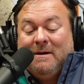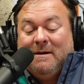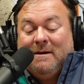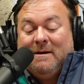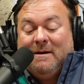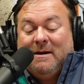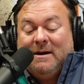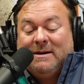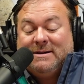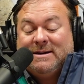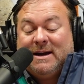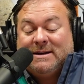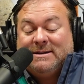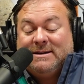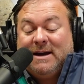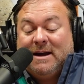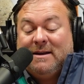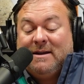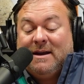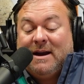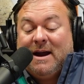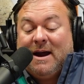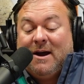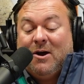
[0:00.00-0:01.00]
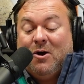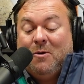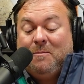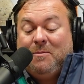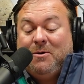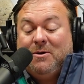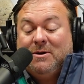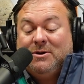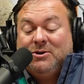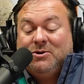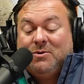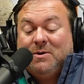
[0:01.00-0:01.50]
As I say that I hope
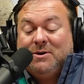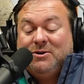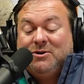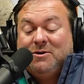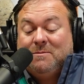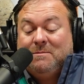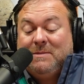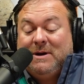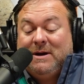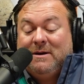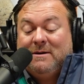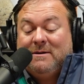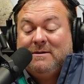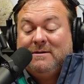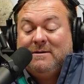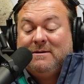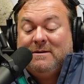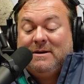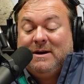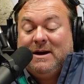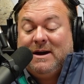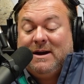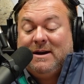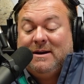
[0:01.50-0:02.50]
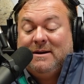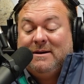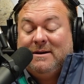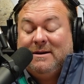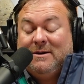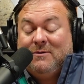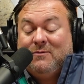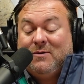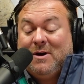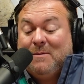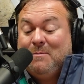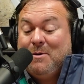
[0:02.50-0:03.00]
you enjoyed your meal and
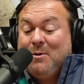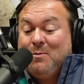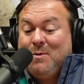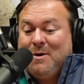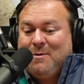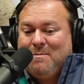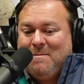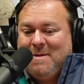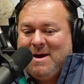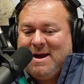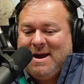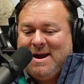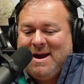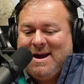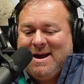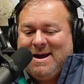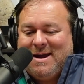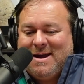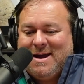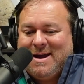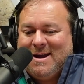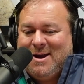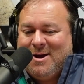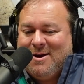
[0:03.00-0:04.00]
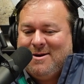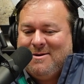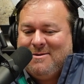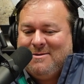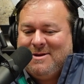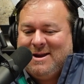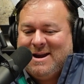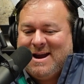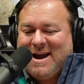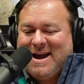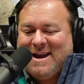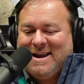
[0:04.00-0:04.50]
ribbing with me. I know
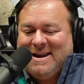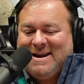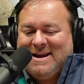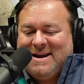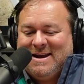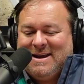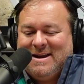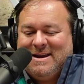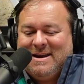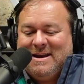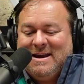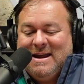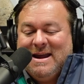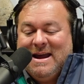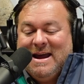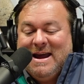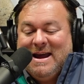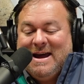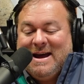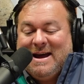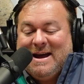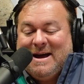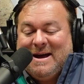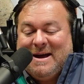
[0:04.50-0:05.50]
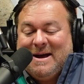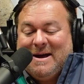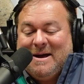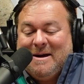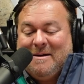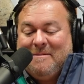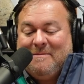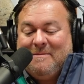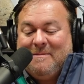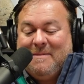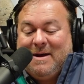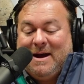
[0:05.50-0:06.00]
that I did.
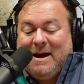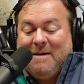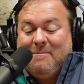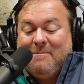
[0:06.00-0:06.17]
And